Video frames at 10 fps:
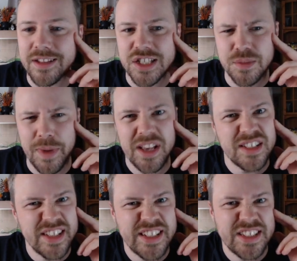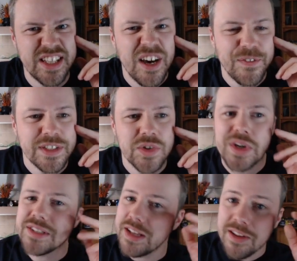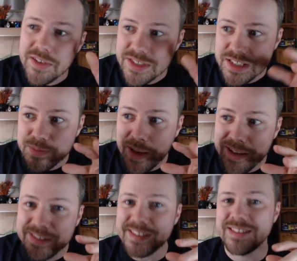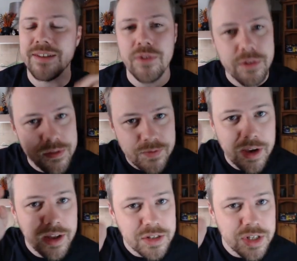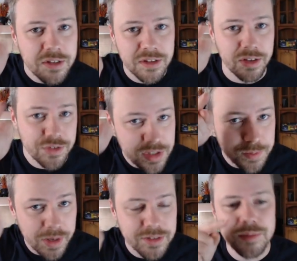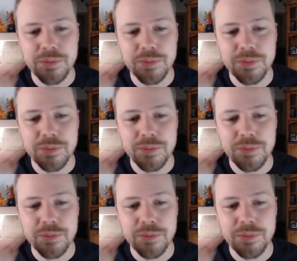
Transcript: the spacey stuff. It's Questy likes his spacey stuff, not the fucking Child Toucher spacey.